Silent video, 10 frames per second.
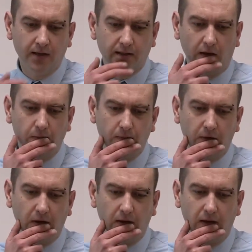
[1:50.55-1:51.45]
So
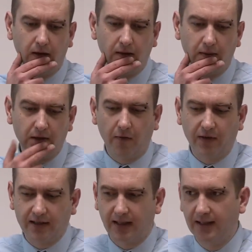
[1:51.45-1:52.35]
the
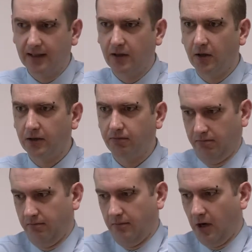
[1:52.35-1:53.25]
obvious thing is, of course,
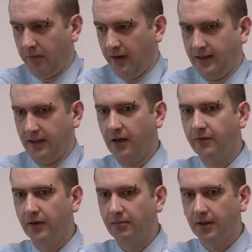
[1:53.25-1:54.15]
operator
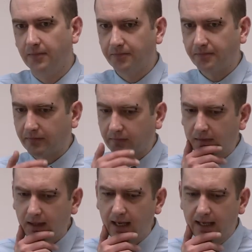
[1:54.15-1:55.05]
comfort, but
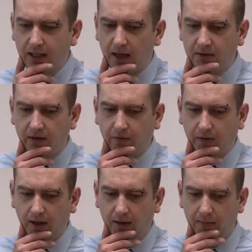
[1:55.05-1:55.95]
in terms of
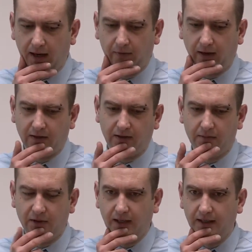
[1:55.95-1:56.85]
manufacturers
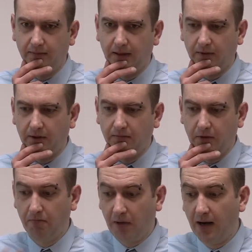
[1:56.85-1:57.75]
of machines and people
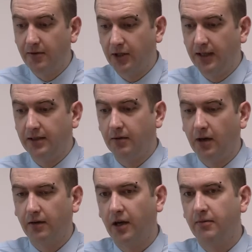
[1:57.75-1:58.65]
who buy machines who
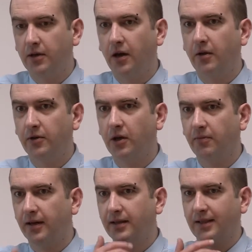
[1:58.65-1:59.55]
aren't
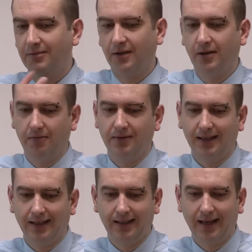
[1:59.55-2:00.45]
owner-operators, they might not
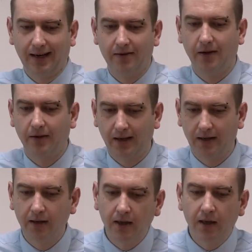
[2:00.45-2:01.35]
particularly care about
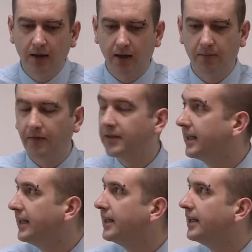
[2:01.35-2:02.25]
that. But
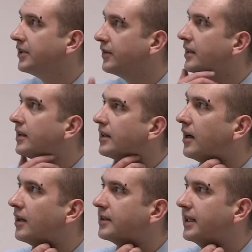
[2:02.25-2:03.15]
fatigue and injury
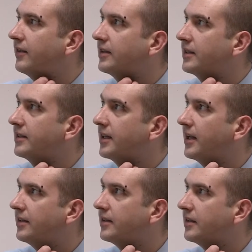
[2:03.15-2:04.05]
are serious
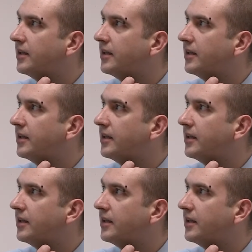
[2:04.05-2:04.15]
concerns.